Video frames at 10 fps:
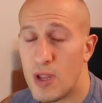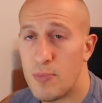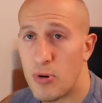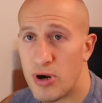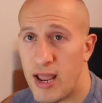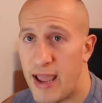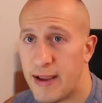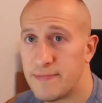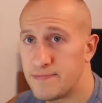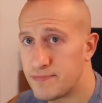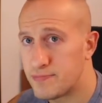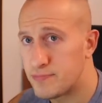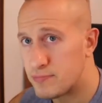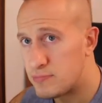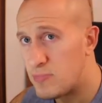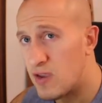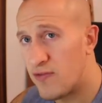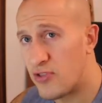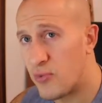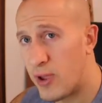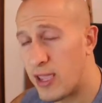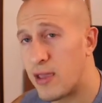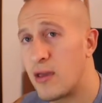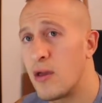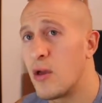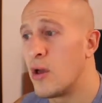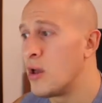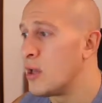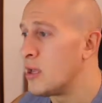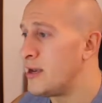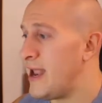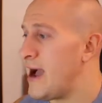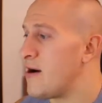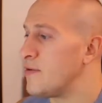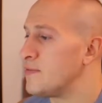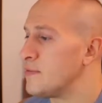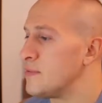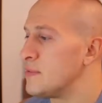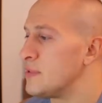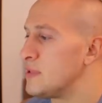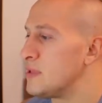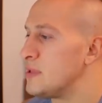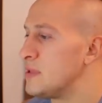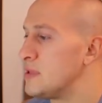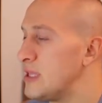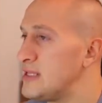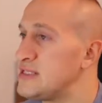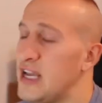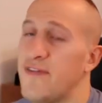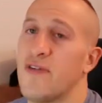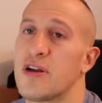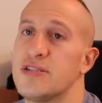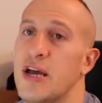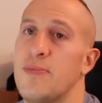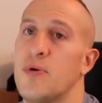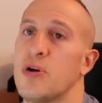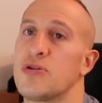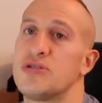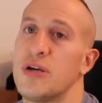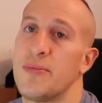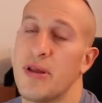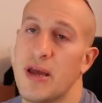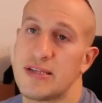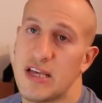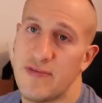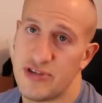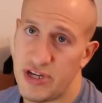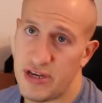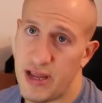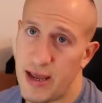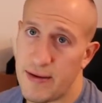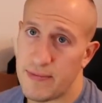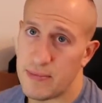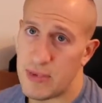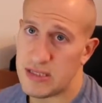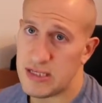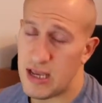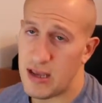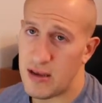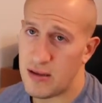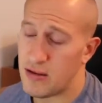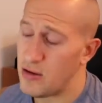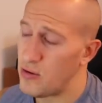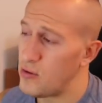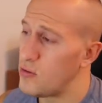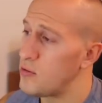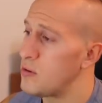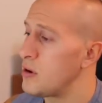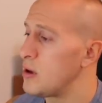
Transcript: per day for the week. Now, let's say, for example, you're somebody who likes to have a cheat day. Let's say you're